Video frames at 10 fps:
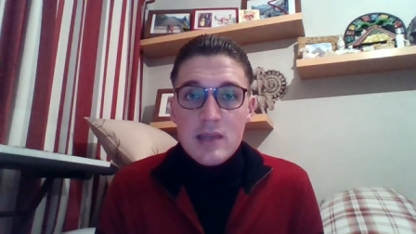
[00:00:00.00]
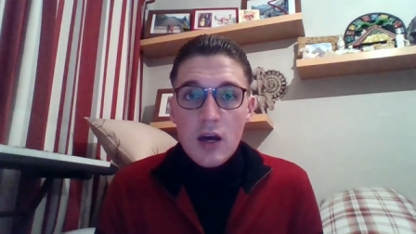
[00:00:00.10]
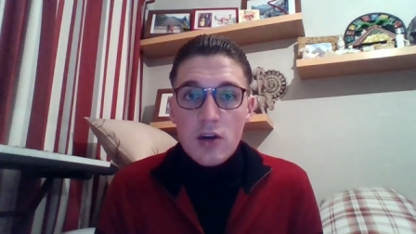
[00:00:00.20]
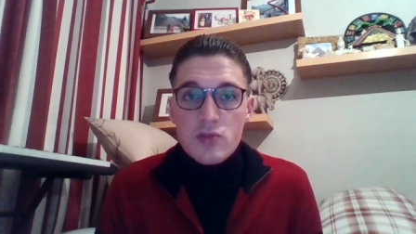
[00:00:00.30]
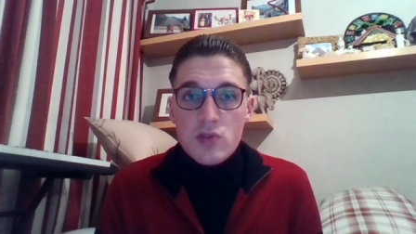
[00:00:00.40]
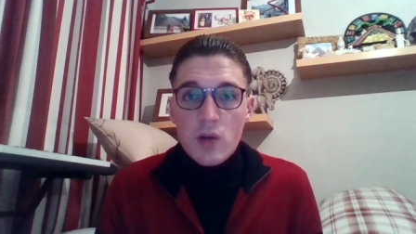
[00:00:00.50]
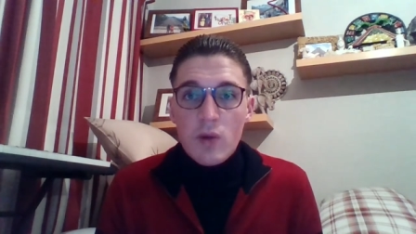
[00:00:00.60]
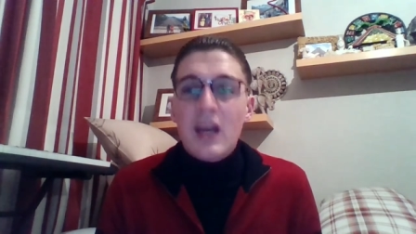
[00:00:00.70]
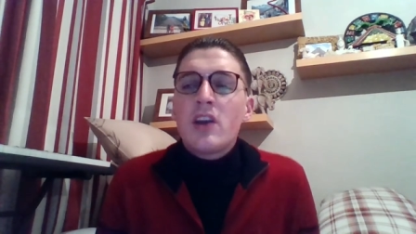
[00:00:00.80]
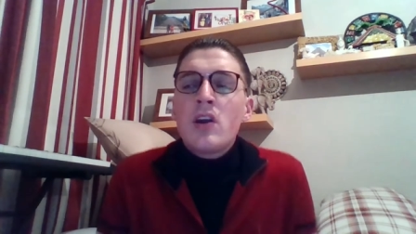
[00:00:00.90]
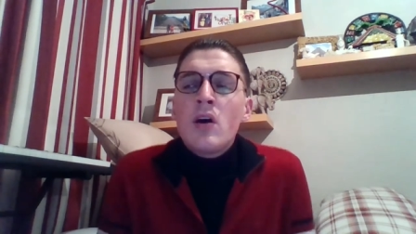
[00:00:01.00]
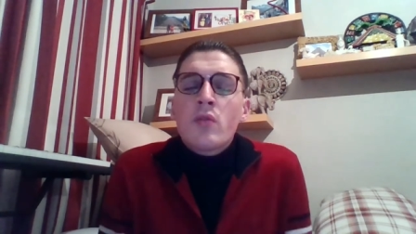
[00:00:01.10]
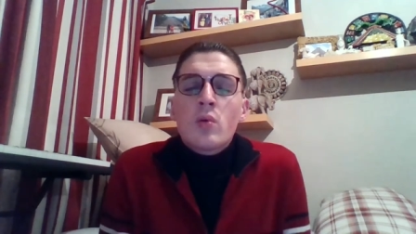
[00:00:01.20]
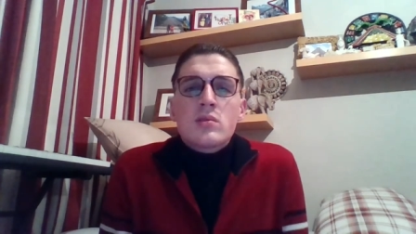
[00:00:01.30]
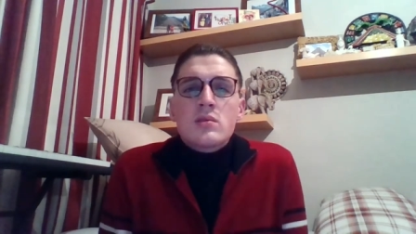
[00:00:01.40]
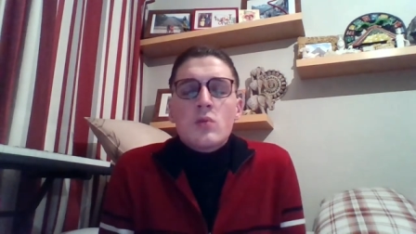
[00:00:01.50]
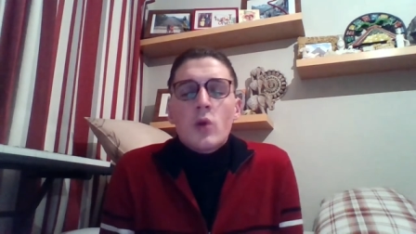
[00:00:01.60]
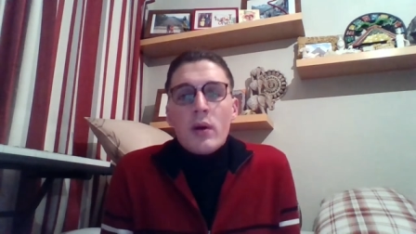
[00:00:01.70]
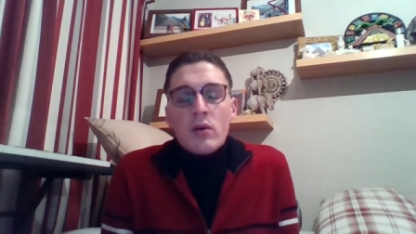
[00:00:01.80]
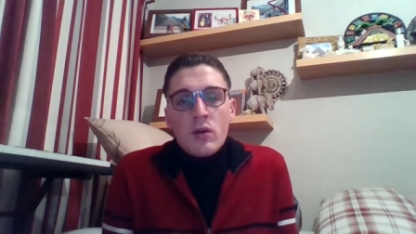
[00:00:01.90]
eye off straight away I know of course it's all
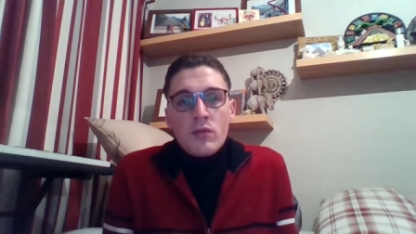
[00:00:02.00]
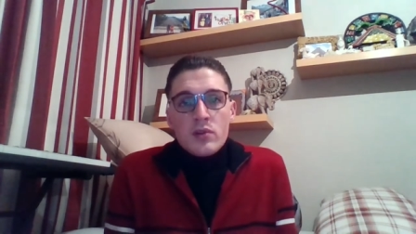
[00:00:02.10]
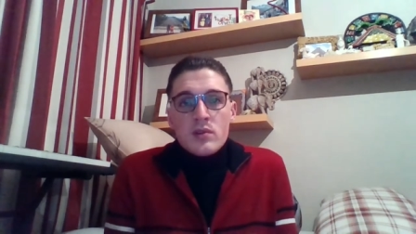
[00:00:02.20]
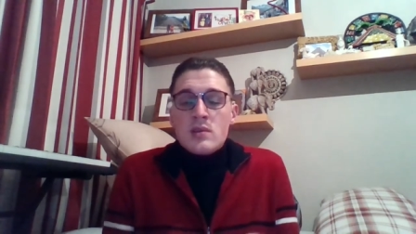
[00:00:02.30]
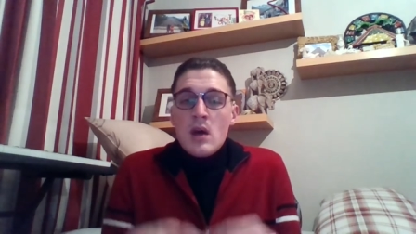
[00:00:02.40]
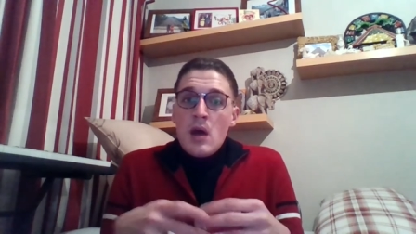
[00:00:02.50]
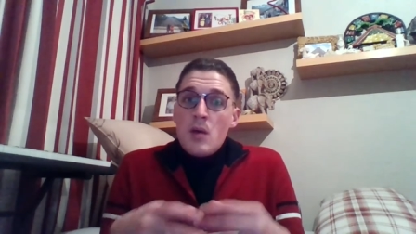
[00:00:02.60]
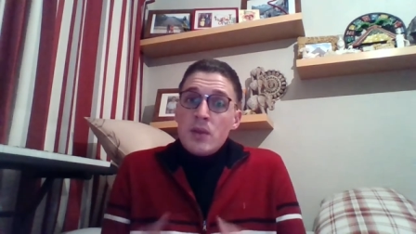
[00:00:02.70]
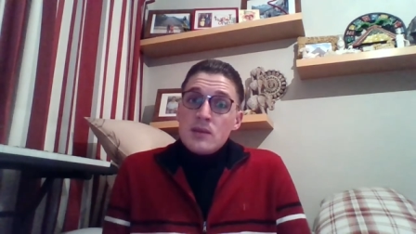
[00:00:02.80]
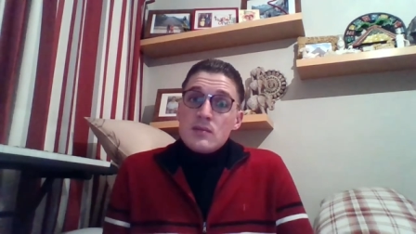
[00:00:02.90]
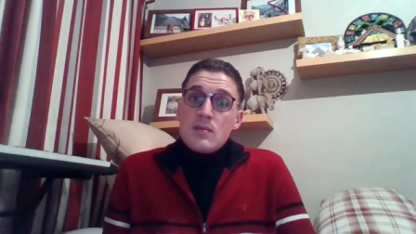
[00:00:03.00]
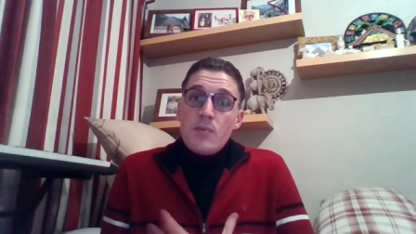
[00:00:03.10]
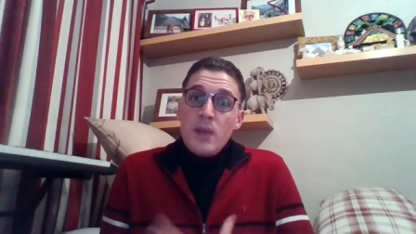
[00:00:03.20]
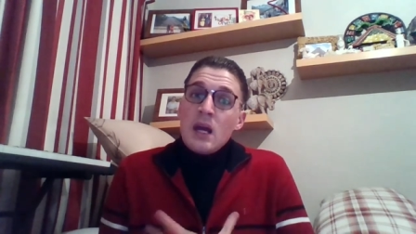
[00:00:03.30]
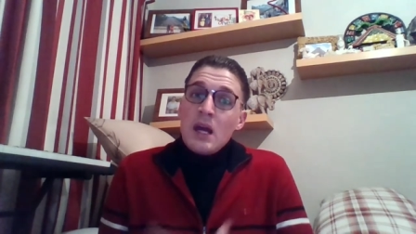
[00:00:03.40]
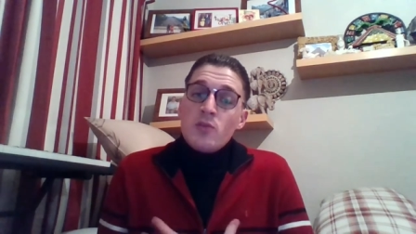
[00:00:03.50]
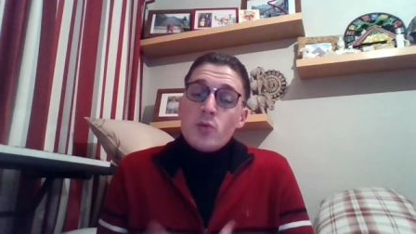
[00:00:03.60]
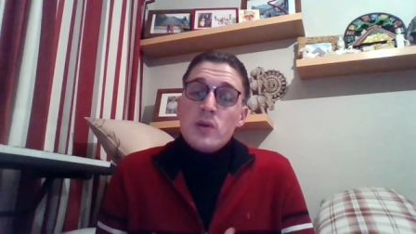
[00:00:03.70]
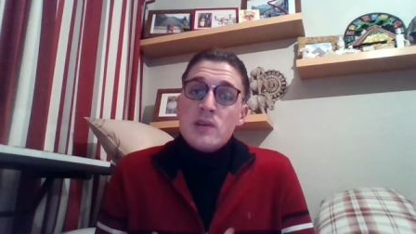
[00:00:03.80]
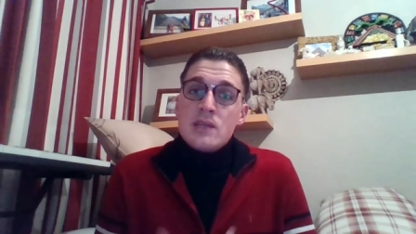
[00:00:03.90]
about confidence but it's being
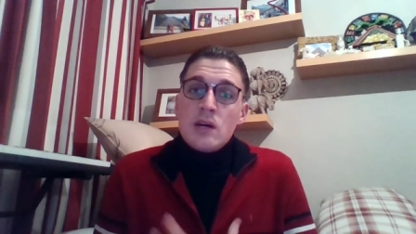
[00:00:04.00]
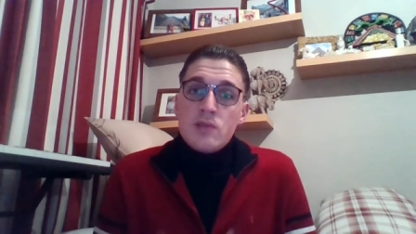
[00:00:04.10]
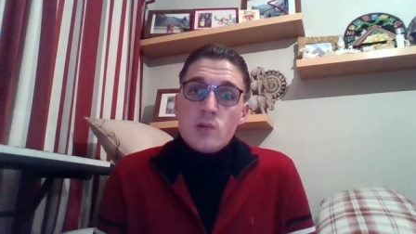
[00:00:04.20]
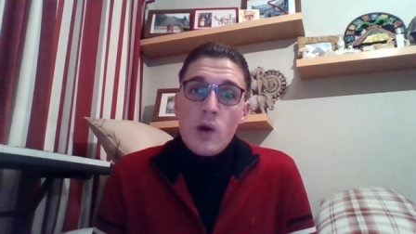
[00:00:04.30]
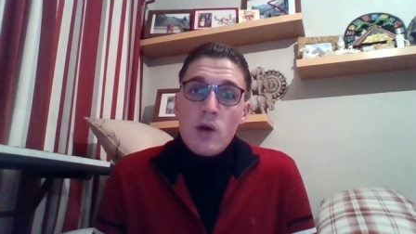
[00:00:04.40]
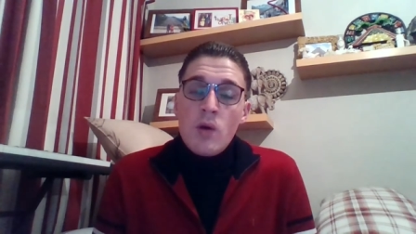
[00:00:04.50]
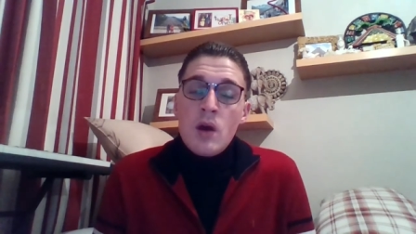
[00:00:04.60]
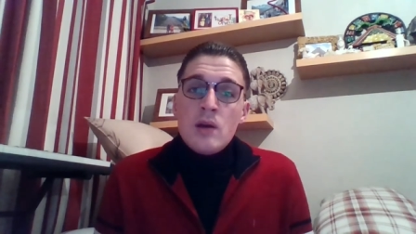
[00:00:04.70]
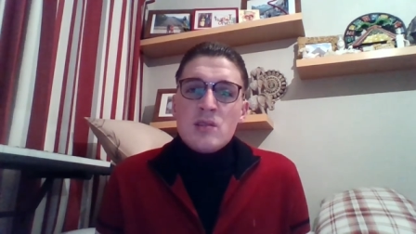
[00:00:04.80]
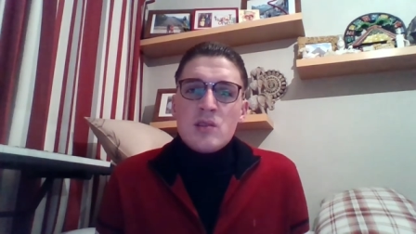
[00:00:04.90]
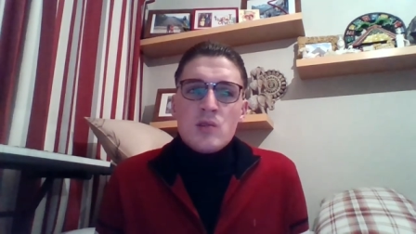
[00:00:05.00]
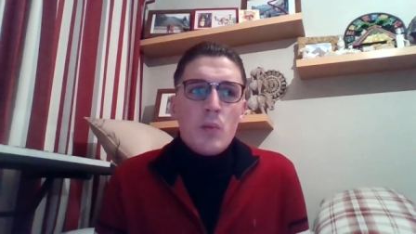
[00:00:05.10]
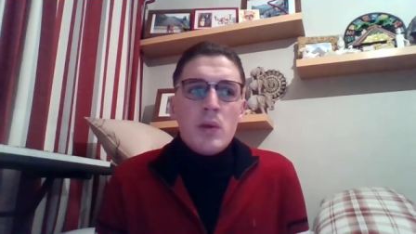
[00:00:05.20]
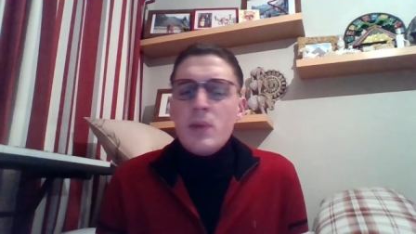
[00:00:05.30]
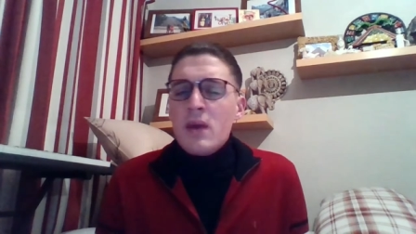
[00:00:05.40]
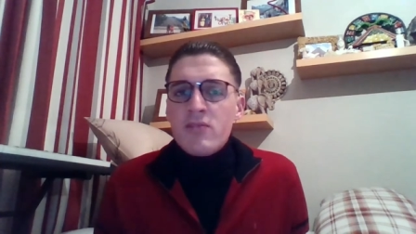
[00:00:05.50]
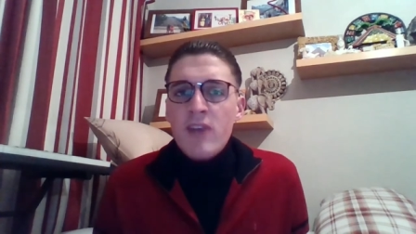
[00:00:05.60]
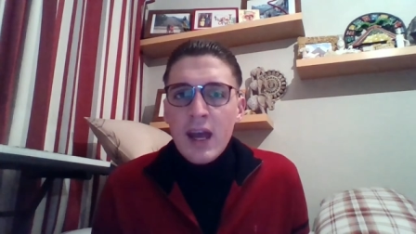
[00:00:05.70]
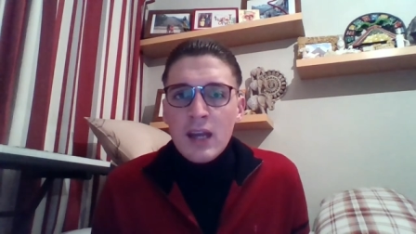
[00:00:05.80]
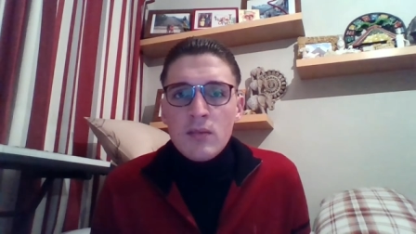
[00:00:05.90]
comfortable in yourself as well. So it's not me being
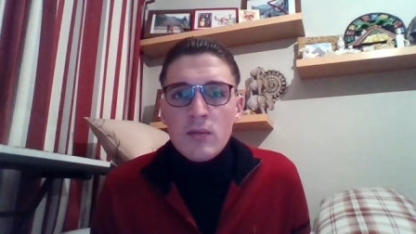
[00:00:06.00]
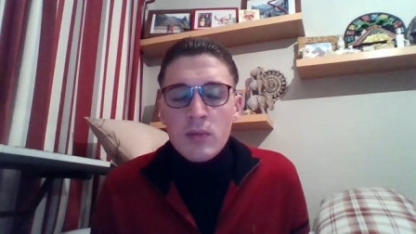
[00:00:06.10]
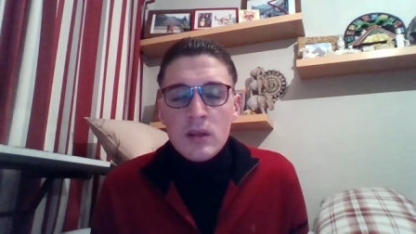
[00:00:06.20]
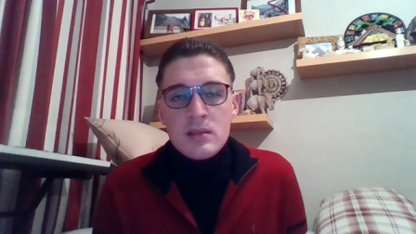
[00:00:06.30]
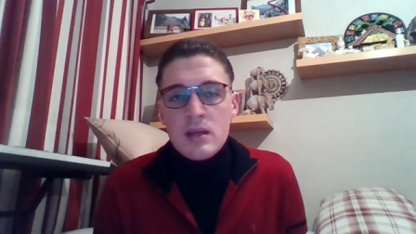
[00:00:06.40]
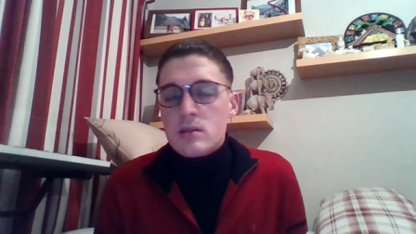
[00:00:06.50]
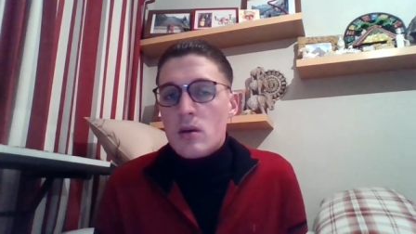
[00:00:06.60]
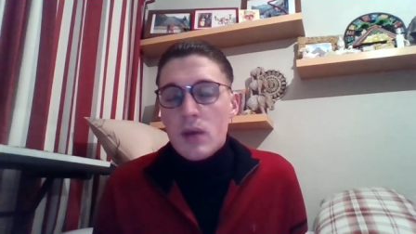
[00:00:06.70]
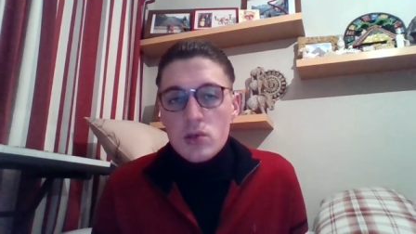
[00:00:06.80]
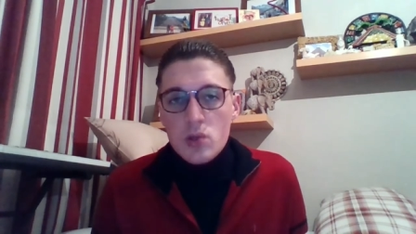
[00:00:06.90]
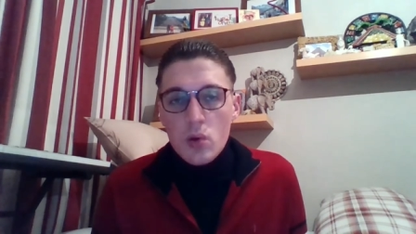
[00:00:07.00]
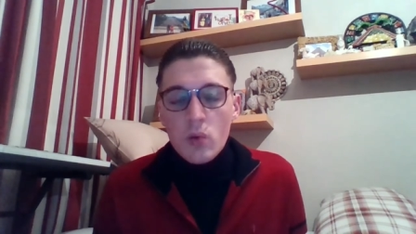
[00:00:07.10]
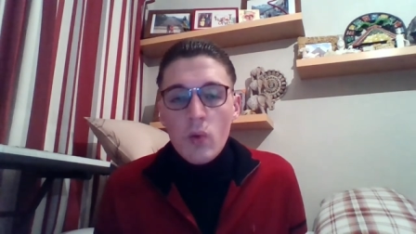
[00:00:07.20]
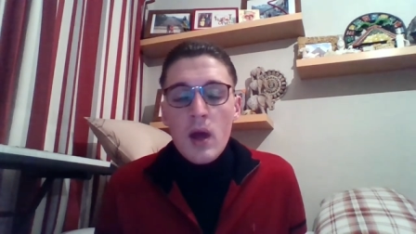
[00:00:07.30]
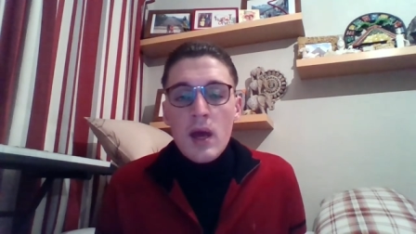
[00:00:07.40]
vain, because that's not me at all.